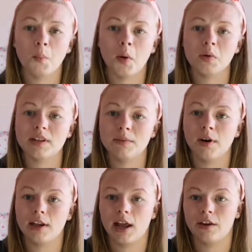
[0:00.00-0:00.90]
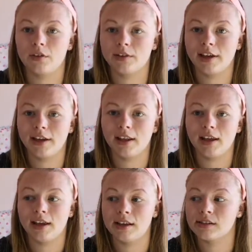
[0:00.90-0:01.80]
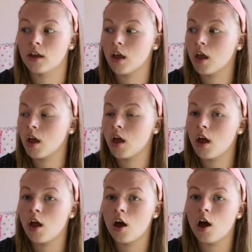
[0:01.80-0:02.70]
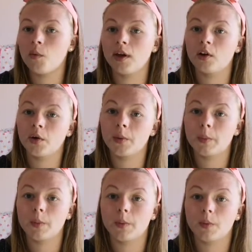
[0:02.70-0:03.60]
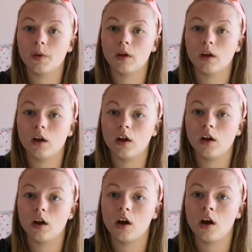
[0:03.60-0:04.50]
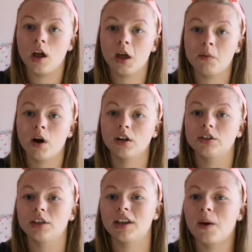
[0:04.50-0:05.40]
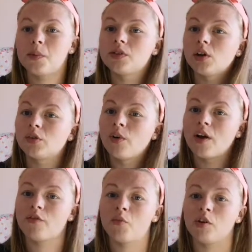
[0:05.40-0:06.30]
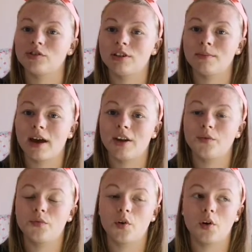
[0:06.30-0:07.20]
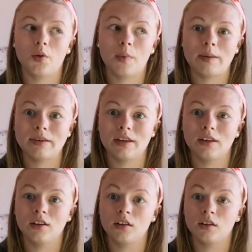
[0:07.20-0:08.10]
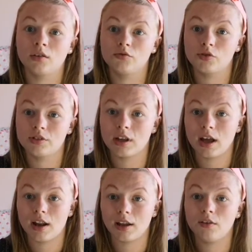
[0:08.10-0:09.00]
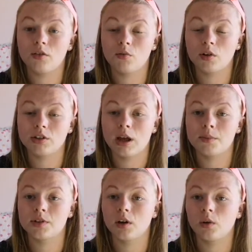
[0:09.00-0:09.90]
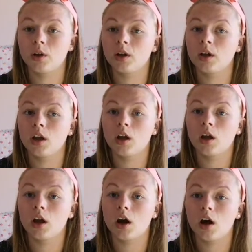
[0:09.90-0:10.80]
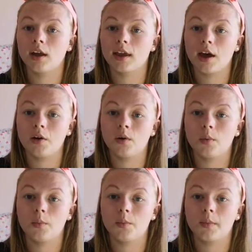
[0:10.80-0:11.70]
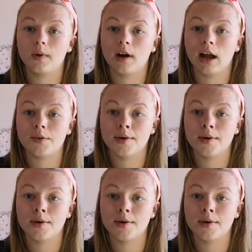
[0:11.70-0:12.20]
Mostly my daily routine is I wake up, I watch an episode of whatever I'm watching in bed for maybe just that like just watch the episode. I get up, I